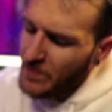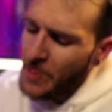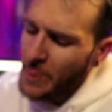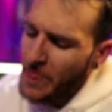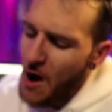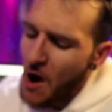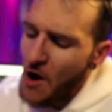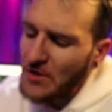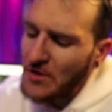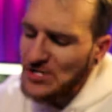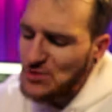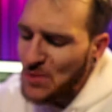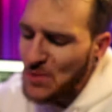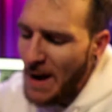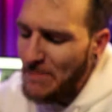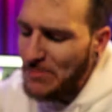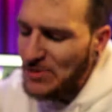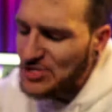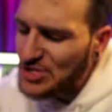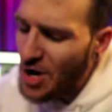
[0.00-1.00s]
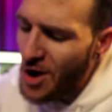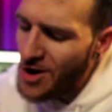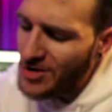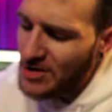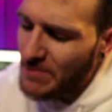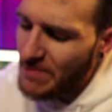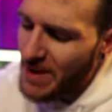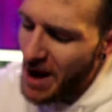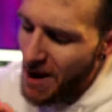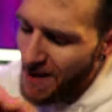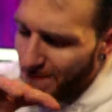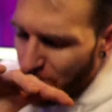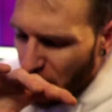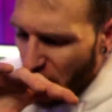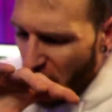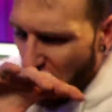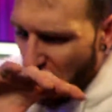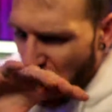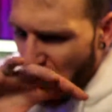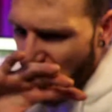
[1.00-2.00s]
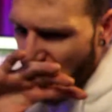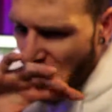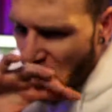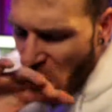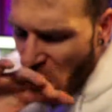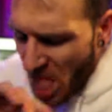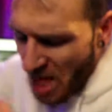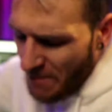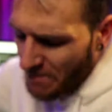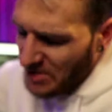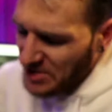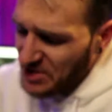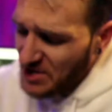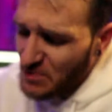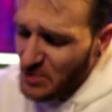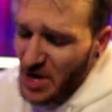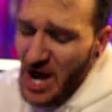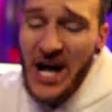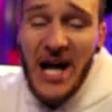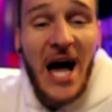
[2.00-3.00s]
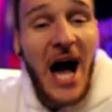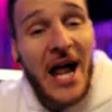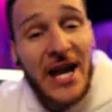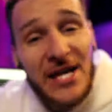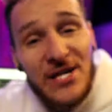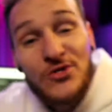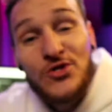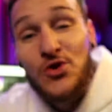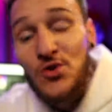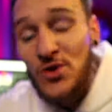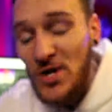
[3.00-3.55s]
all these rappers talked about. But then when I got into it, I